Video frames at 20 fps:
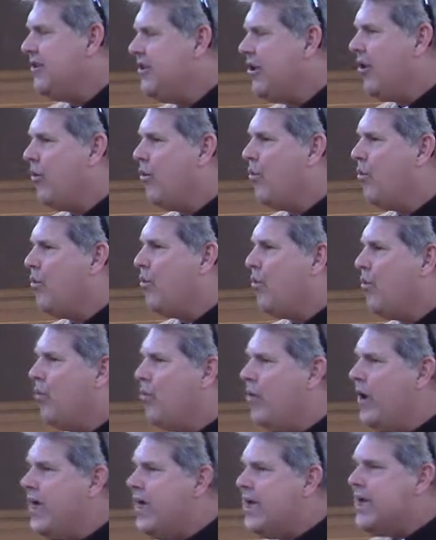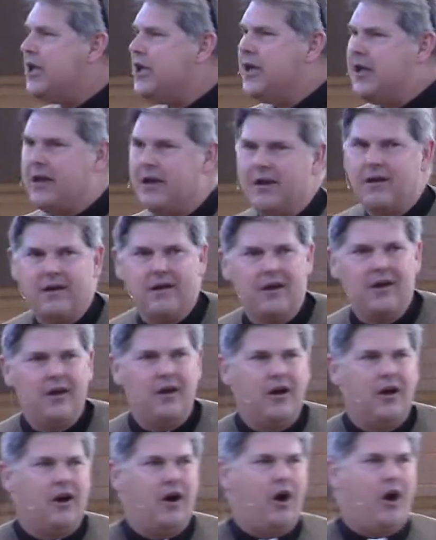You know, we
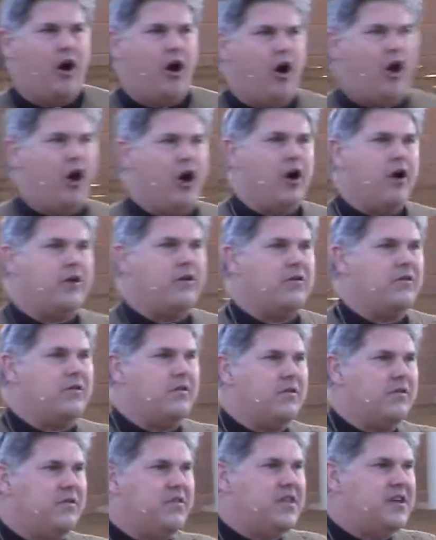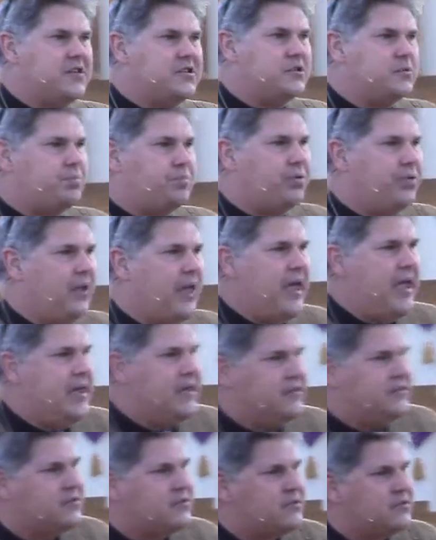are this
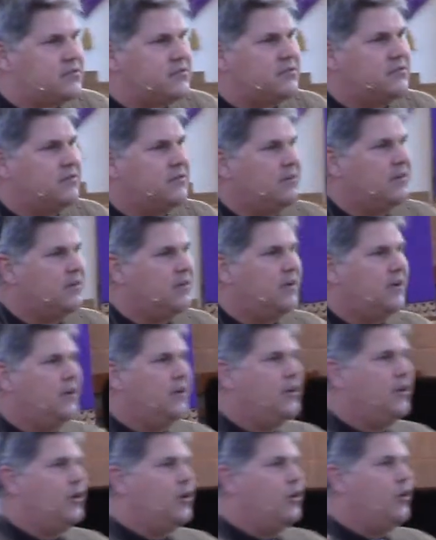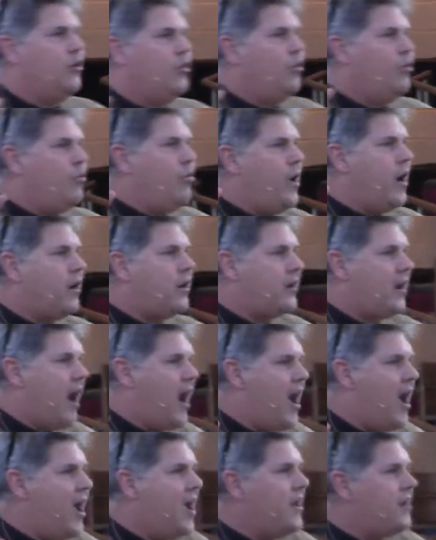place where
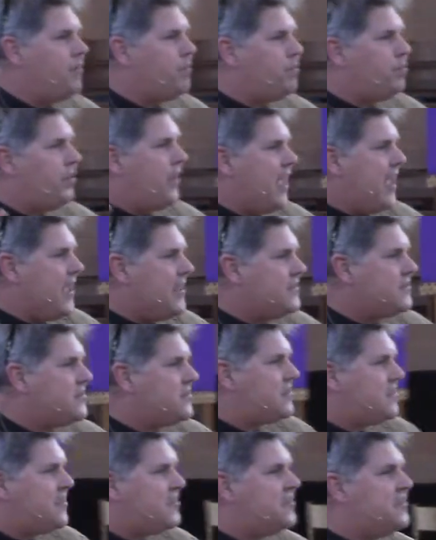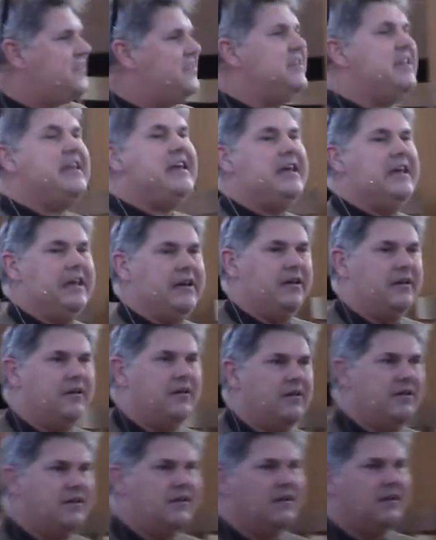God plants the seed
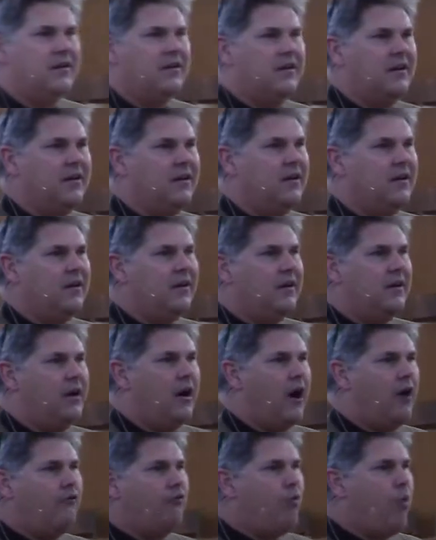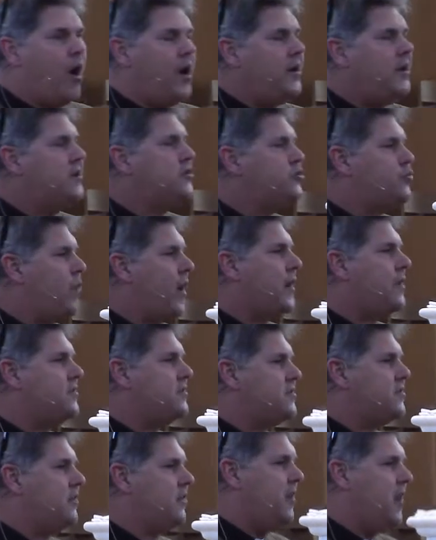of what his
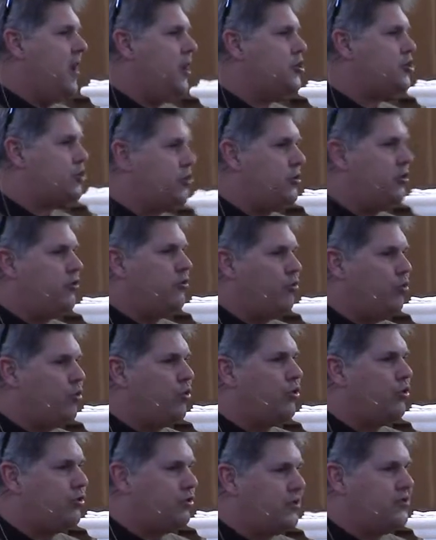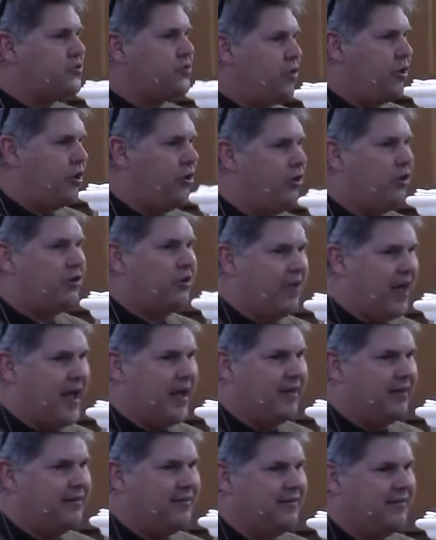reconciliation in the world is going to look
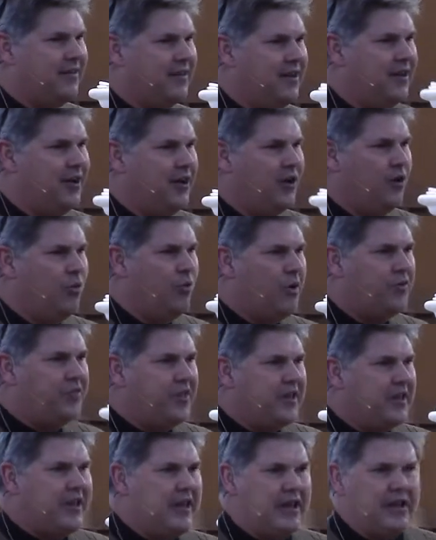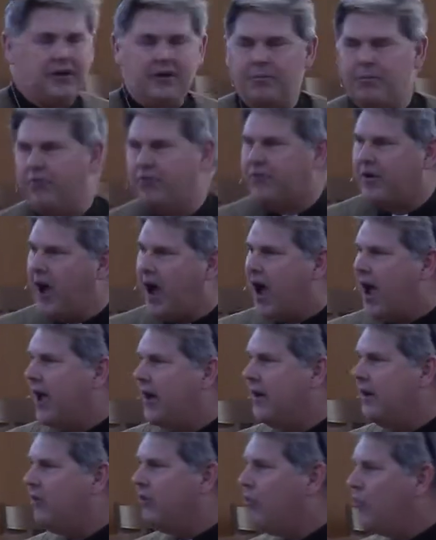like, what the kingdom of
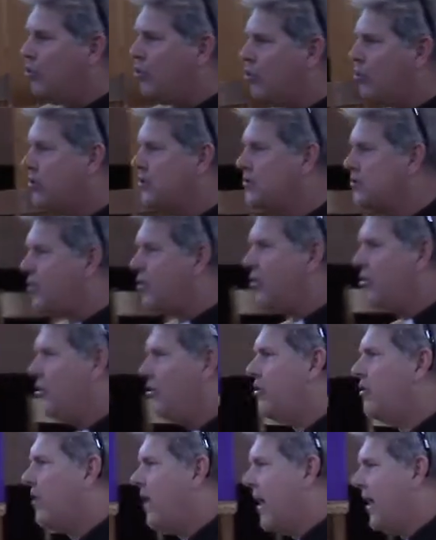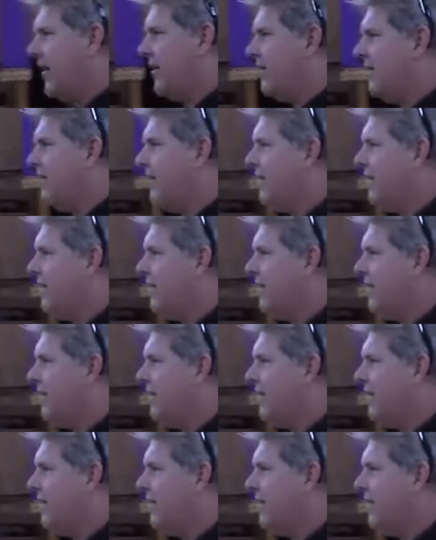God in the world is going to look like.